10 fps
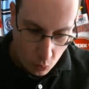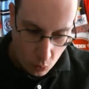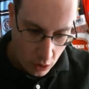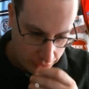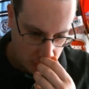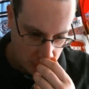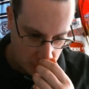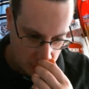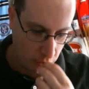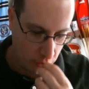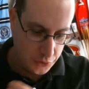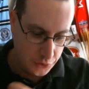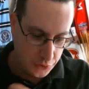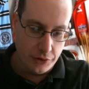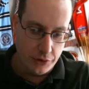want the show to go to full 2
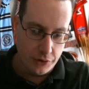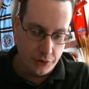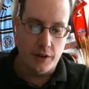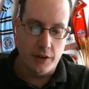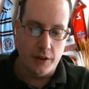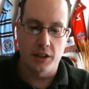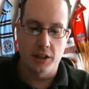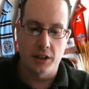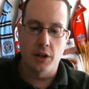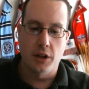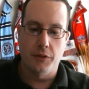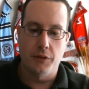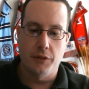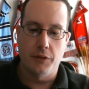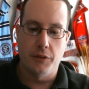hours today. I've taken up enough of your
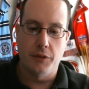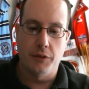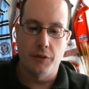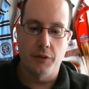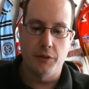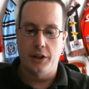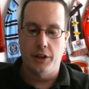time over the last few days.